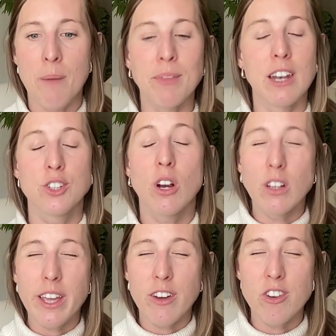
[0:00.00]
It is
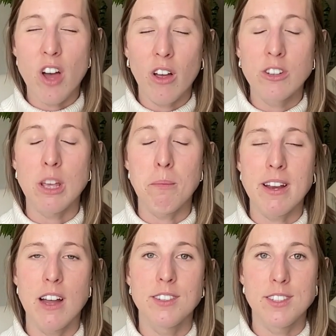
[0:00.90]
currently $100. It
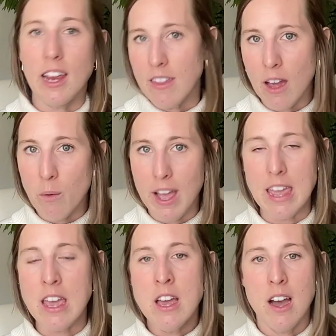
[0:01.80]
might not stay that
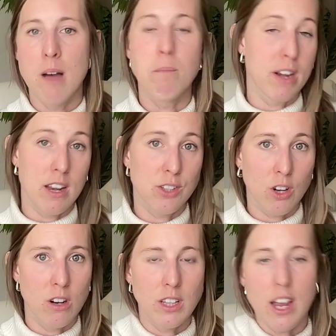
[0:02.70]
way, but it is
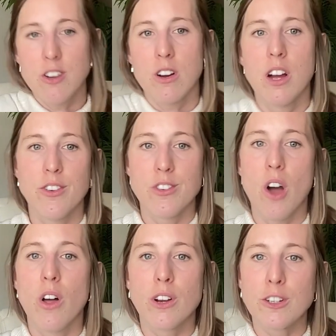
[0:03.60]
currently under
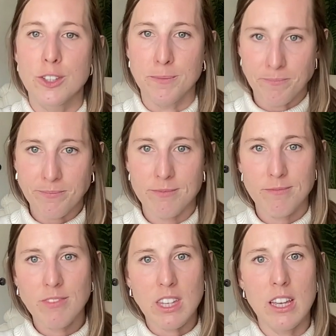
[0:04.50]
$100.
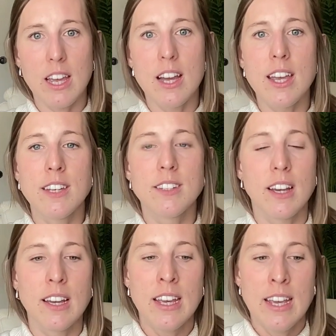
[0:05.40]
And
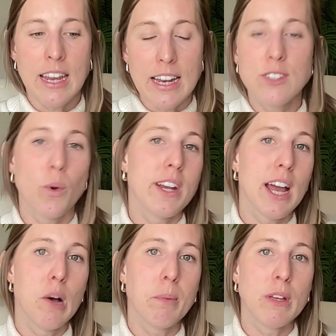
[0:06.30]
it is going to
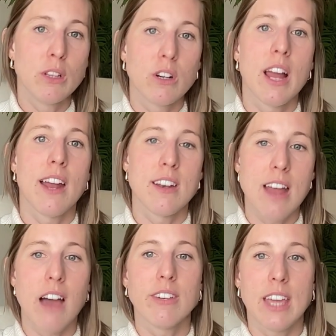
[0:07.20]
help you learn how to
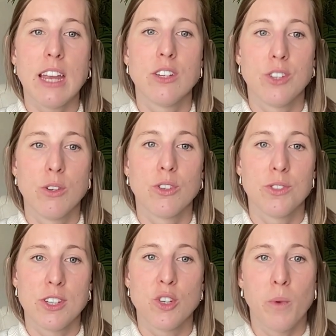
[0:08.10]
navigate social
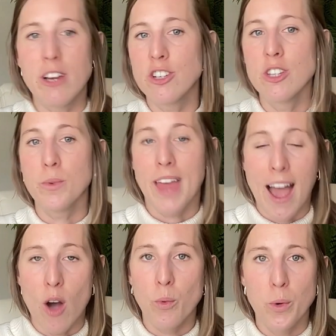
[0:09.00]
situations
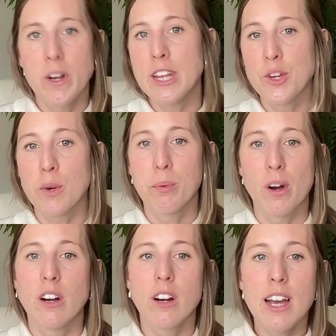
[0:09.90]
without ruining your
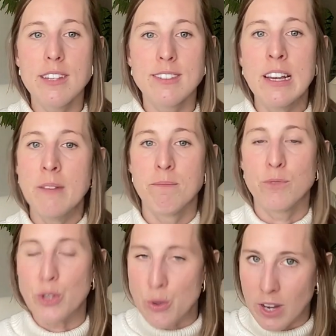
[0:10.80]
progress
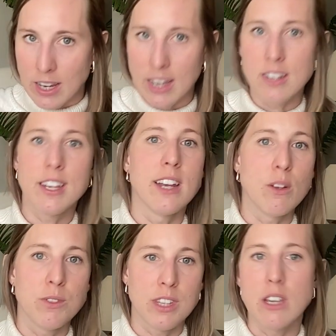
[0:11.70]
so you can
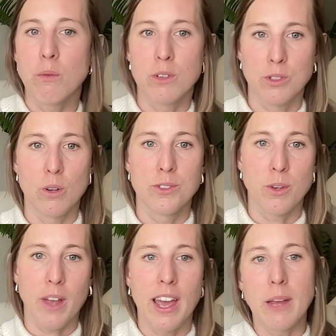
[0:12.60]
continue to see results,
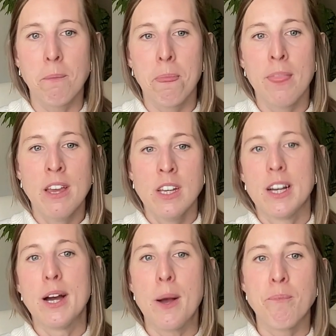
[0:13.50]
okay?
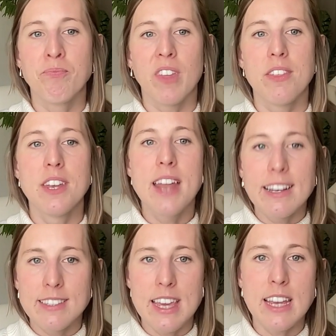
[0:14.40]
The
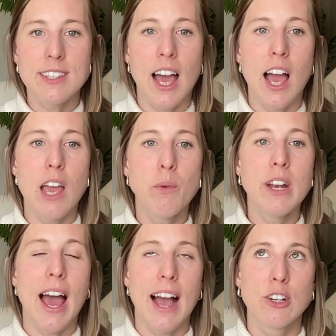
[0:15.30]
next thing is I would
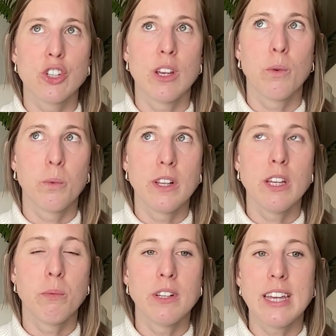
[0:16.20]
actually really,
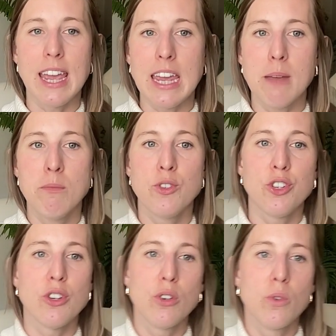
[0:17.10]
really aim
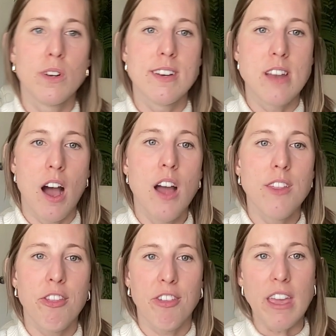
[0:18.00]
to
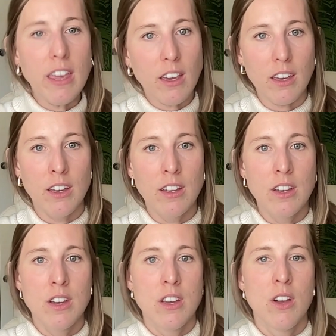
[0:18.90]
not think
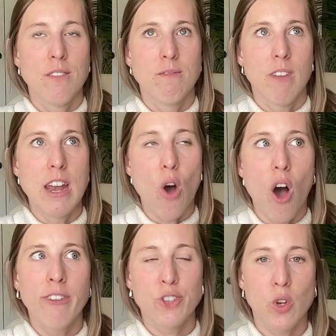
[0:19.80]
an
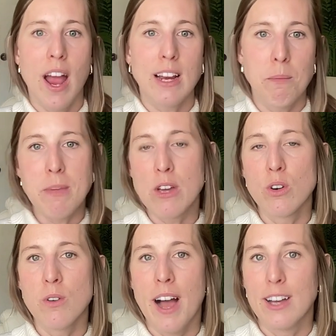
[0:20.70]
off-track
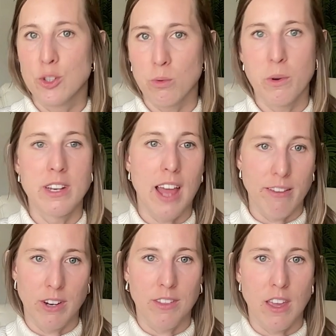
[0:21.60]
meal has ruined
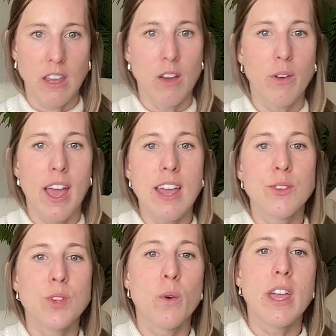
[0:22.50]
everything, okay? So